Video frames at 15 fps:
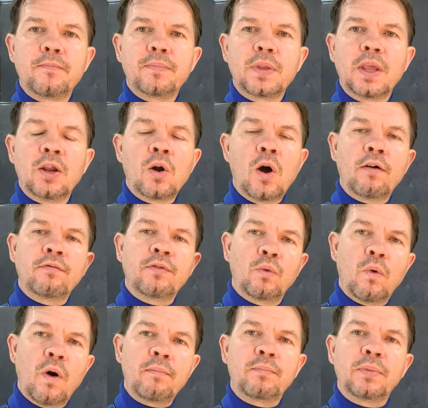and often
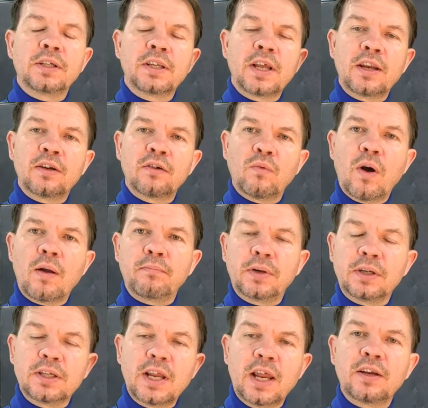1% of
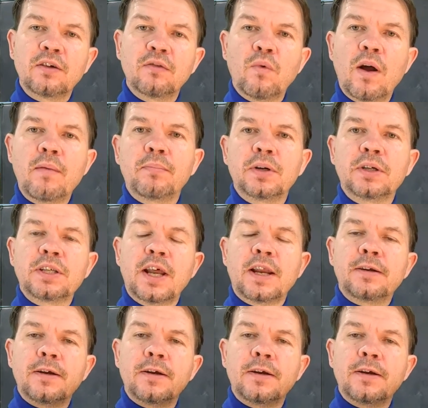1% of 1%